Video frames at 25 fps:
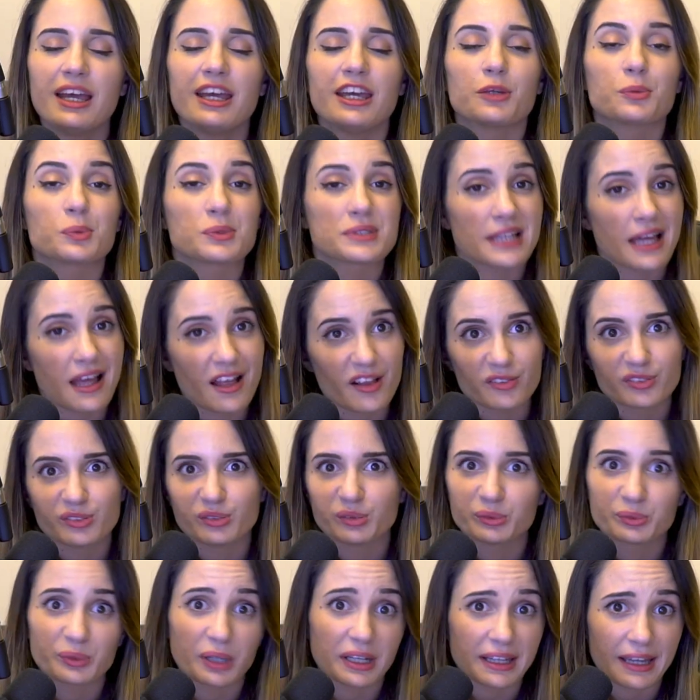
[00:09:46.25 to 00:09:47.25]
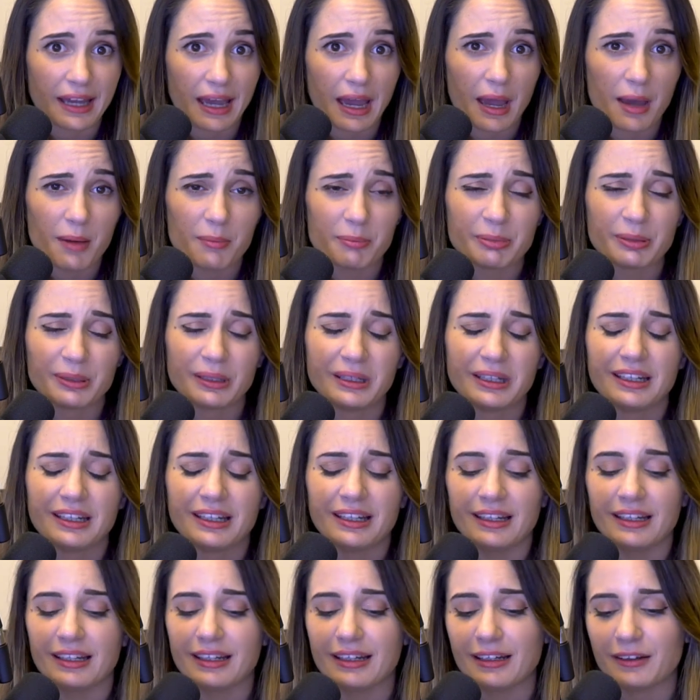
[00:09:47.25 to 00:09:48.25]
It was a helpful recap
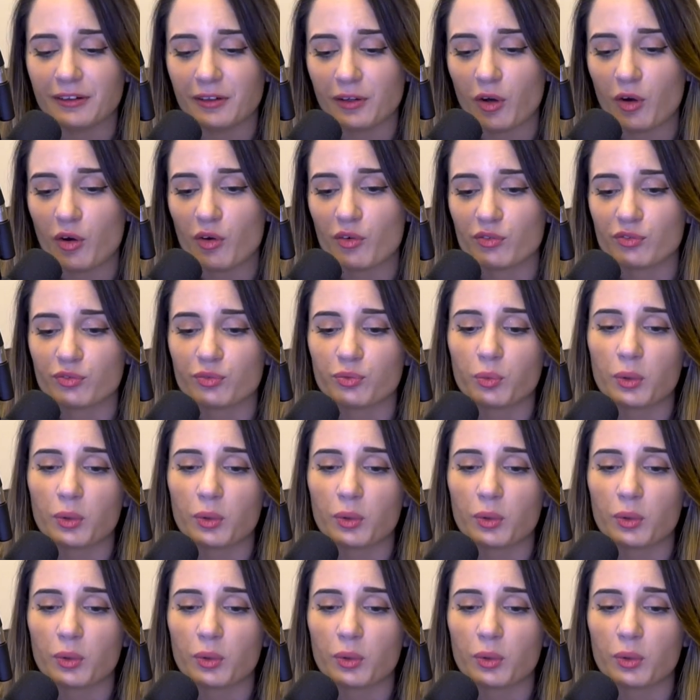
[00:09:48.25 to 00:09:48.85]
of